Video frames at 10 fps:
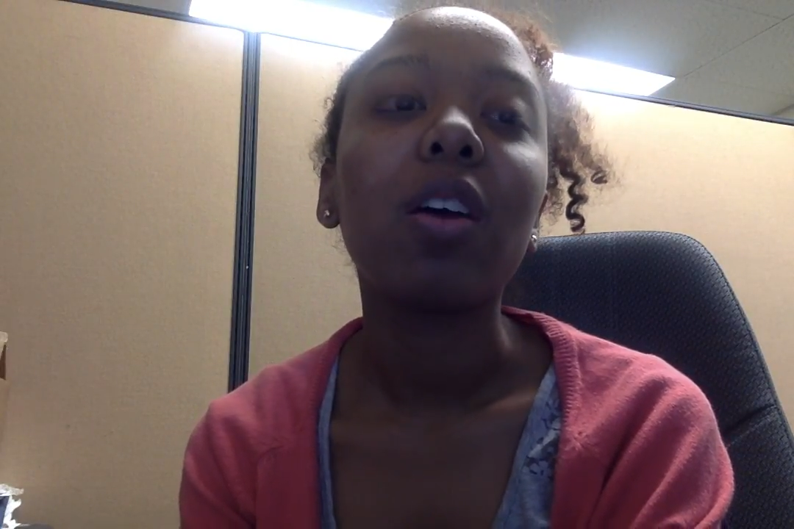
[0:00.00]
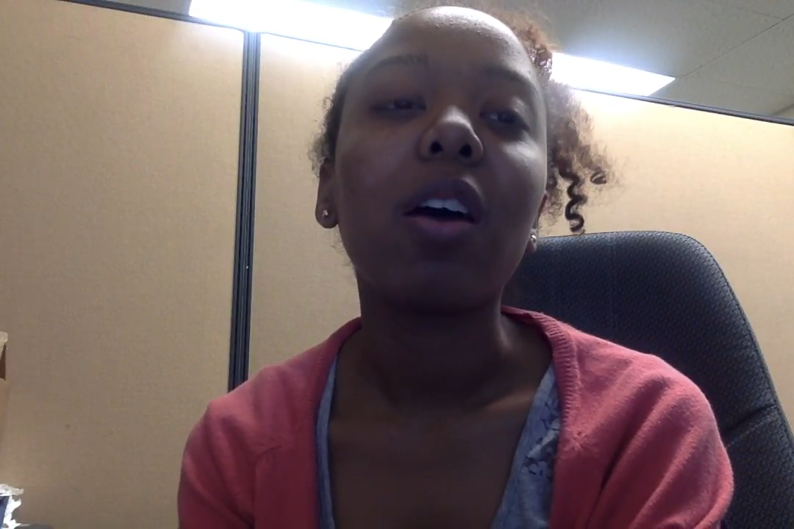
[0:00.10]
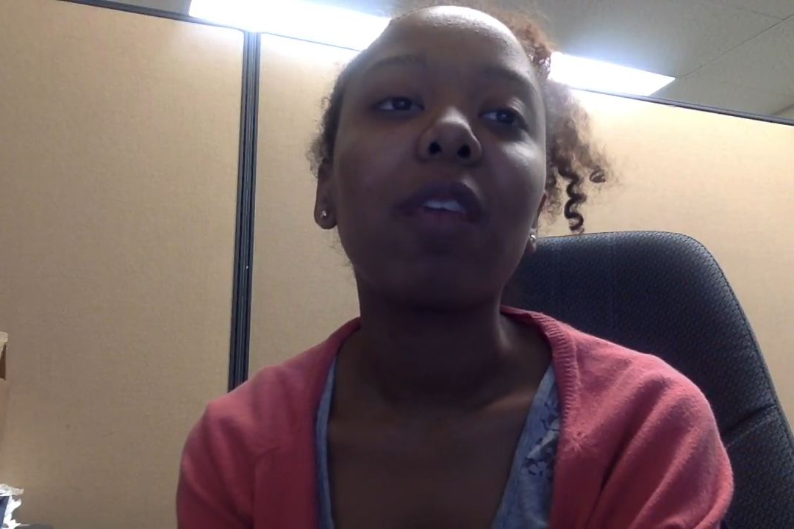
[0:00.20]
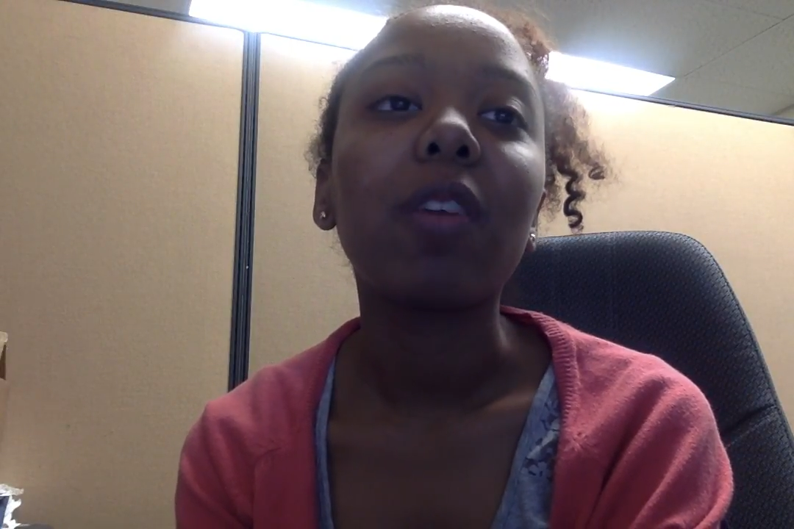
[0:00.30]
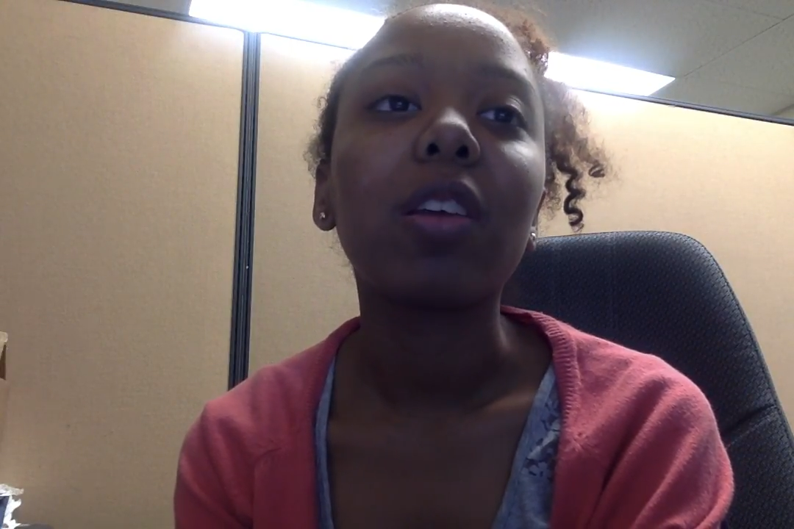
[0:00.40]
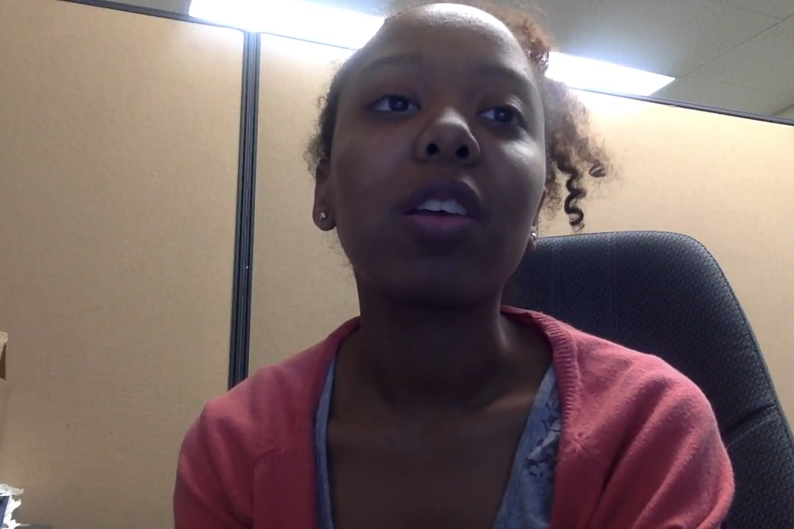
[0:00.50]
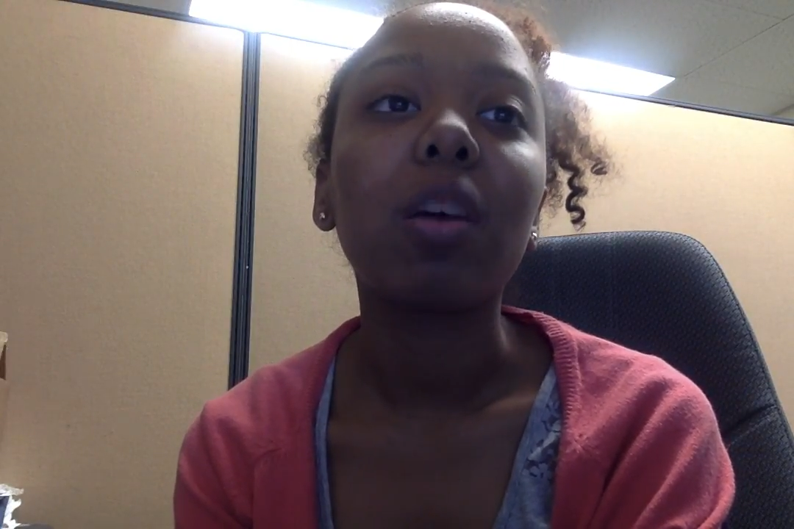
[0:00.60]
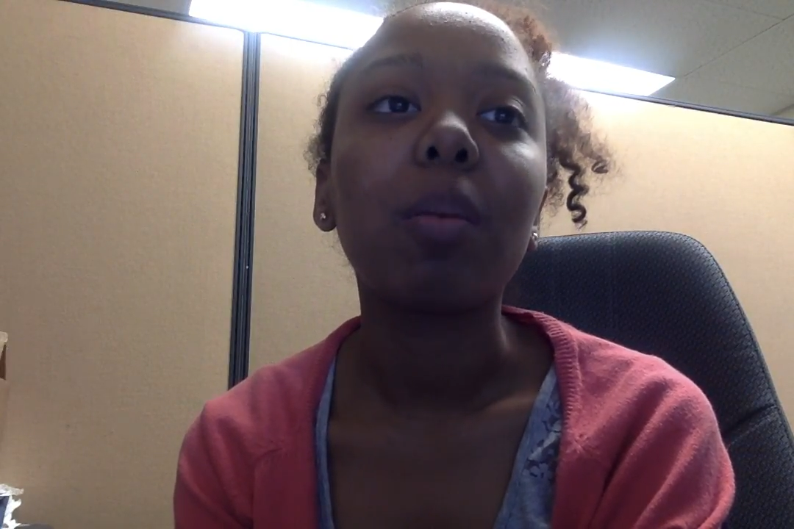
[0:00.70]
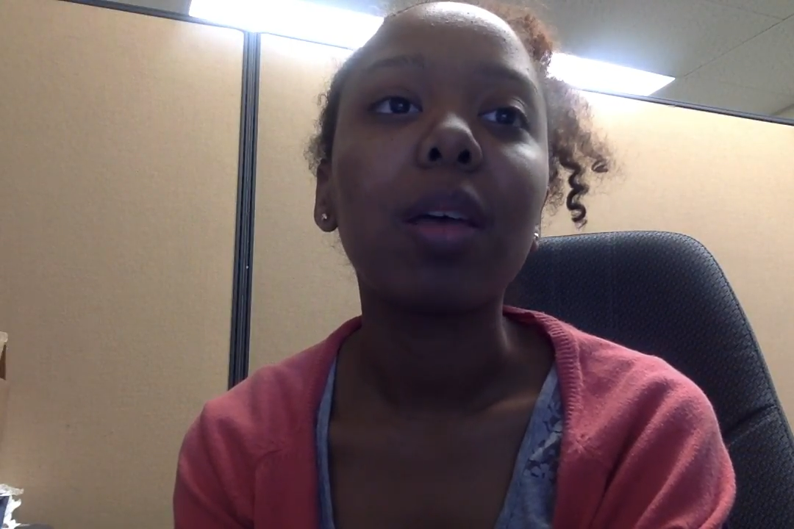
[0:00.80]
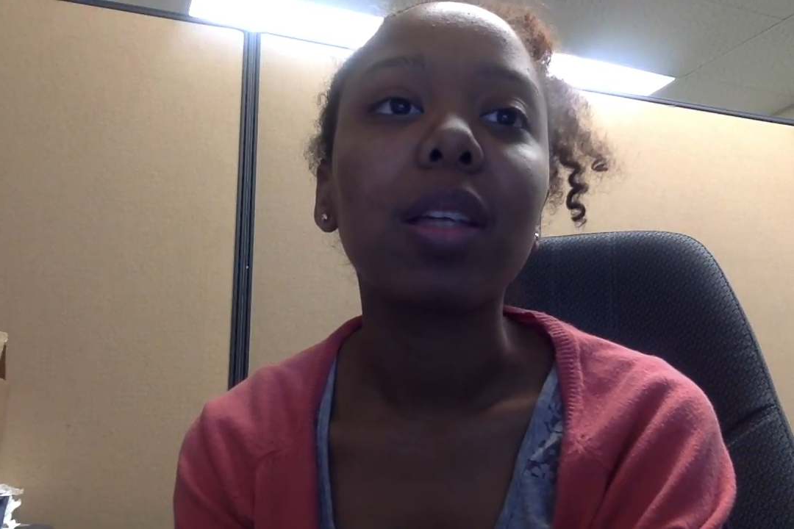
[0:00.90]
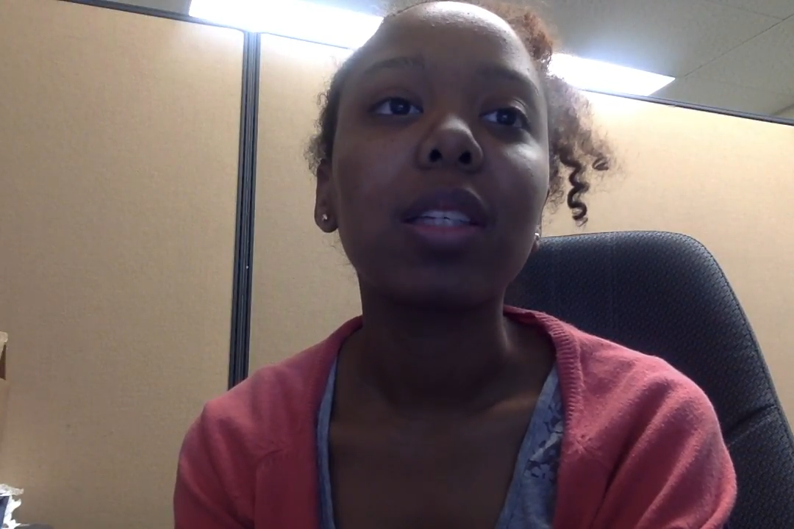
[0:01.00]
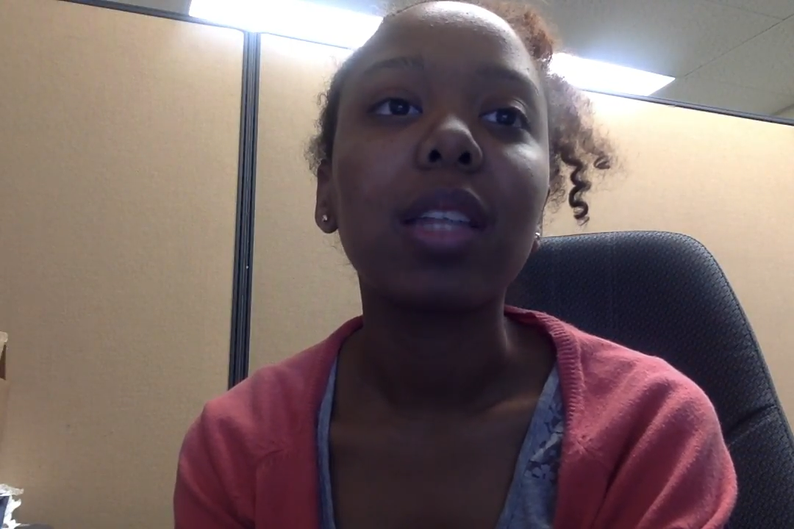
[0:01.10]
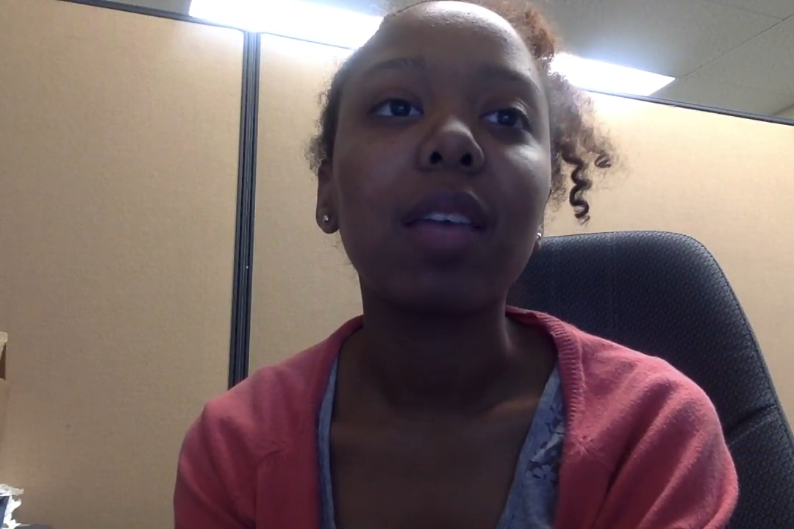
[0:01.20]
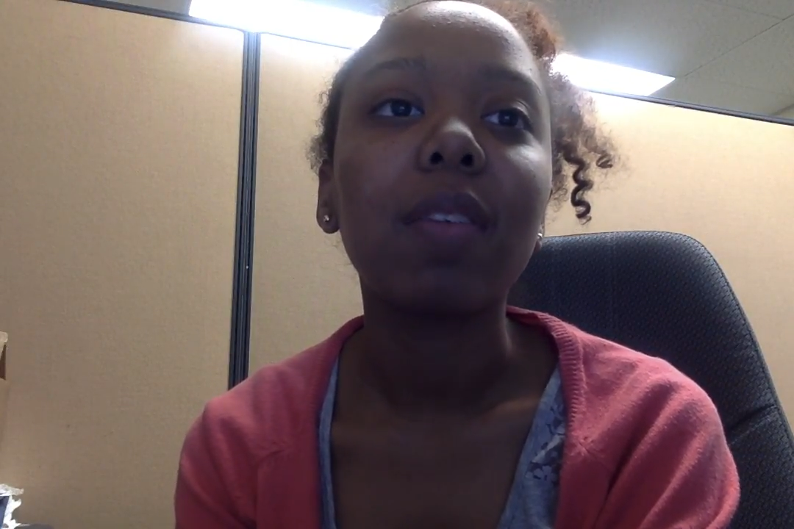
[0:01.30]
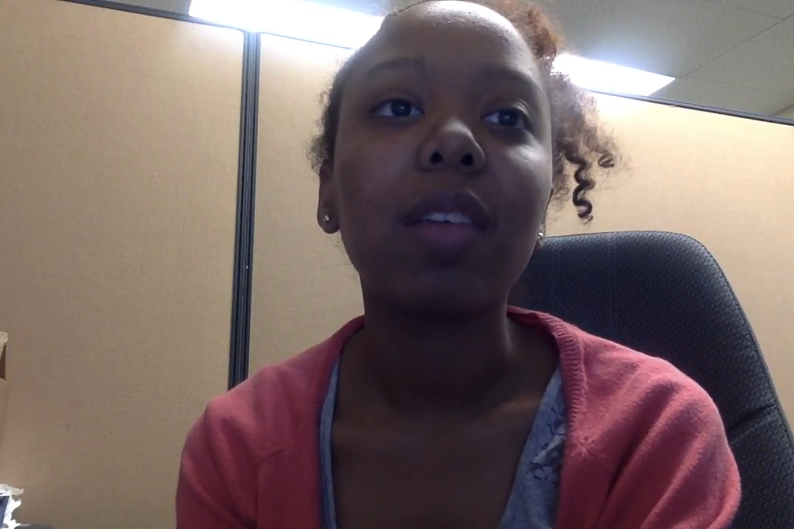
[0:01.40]
are fairly complex and they
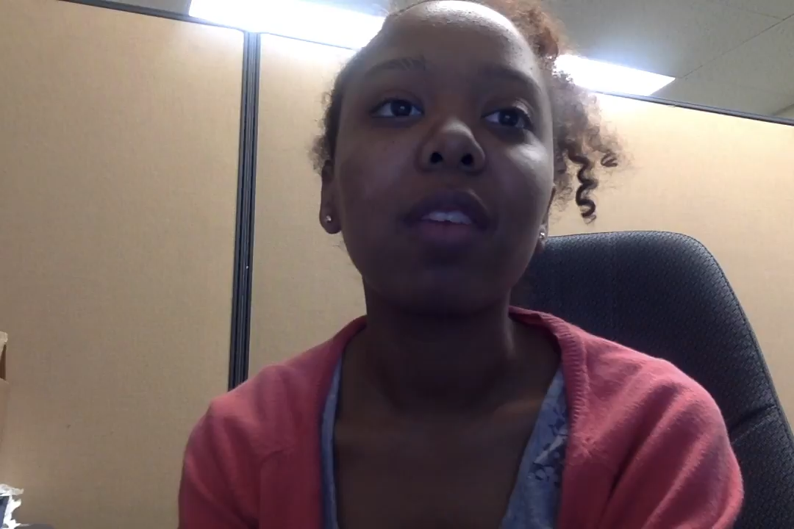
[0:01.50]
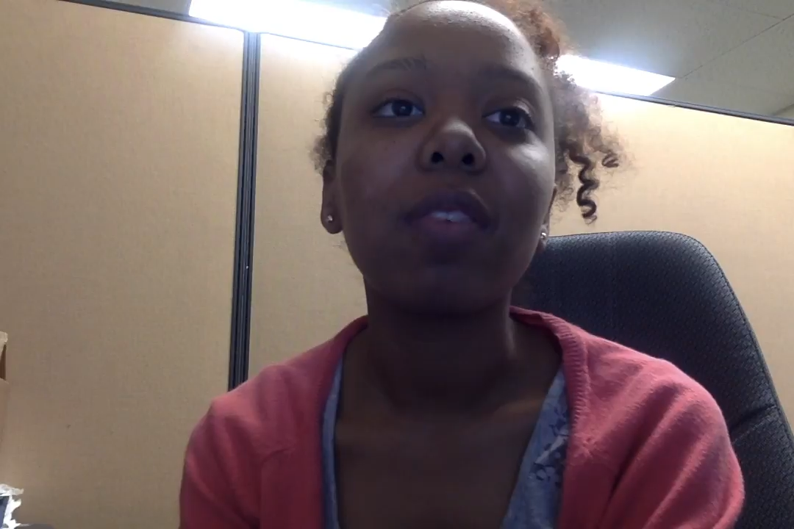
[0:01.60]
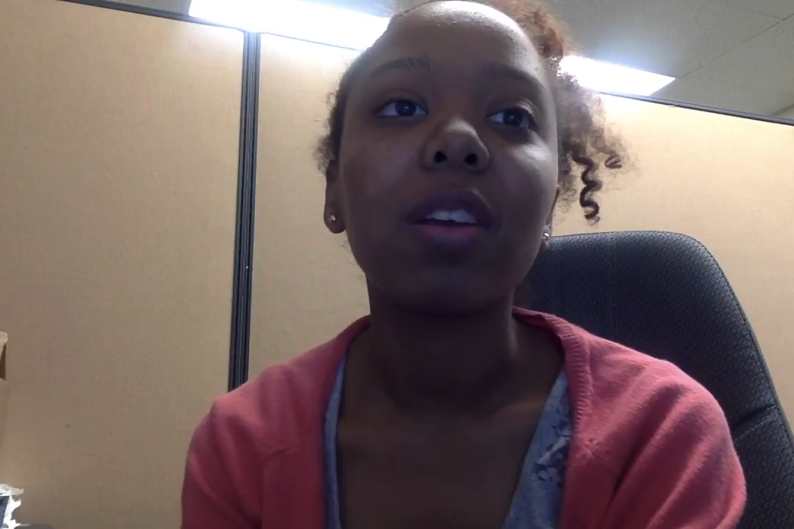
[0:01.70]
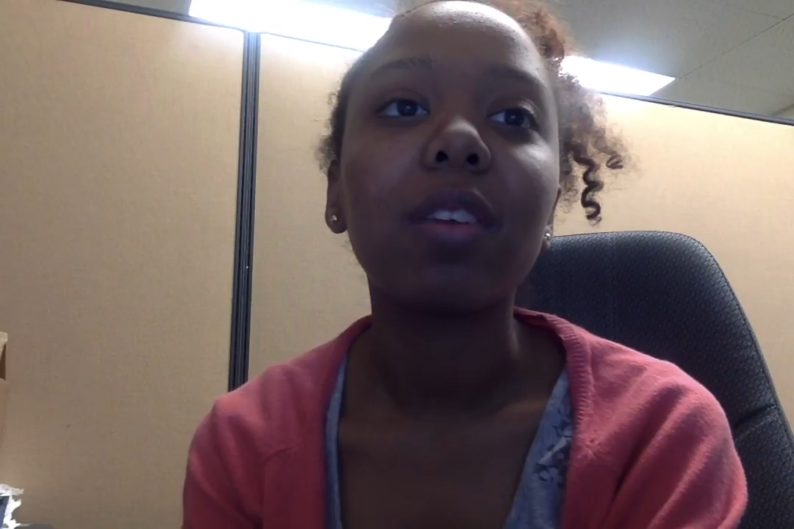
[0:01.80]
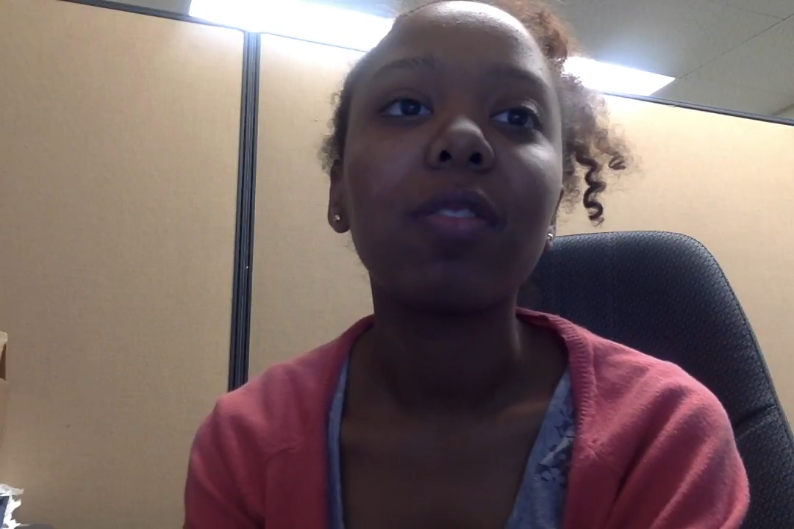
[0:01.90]
have a lot of very